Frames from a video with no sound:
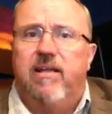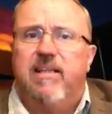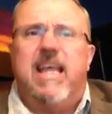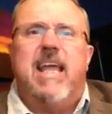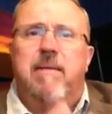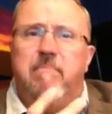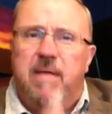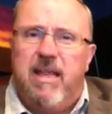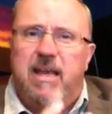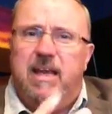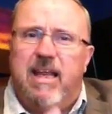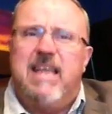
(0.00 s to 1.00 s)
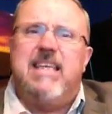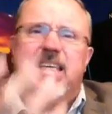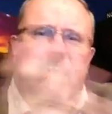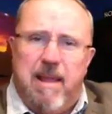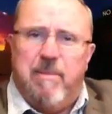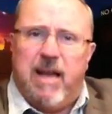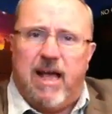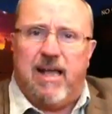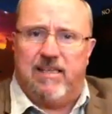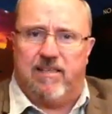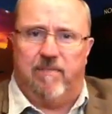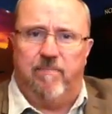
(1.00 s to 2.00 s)
they immediately
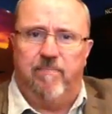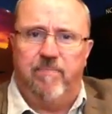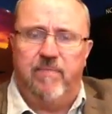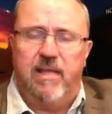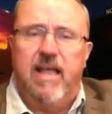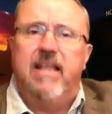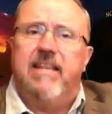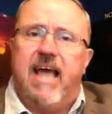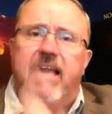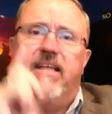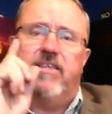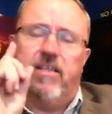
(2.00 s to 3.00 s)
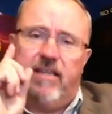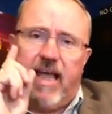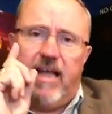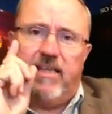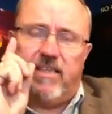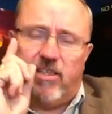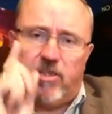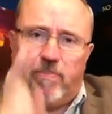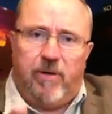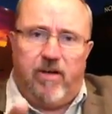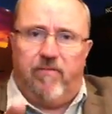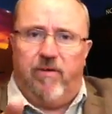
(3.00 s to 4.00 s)
demonize them. That is the
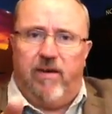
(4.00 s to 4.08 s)
spirit of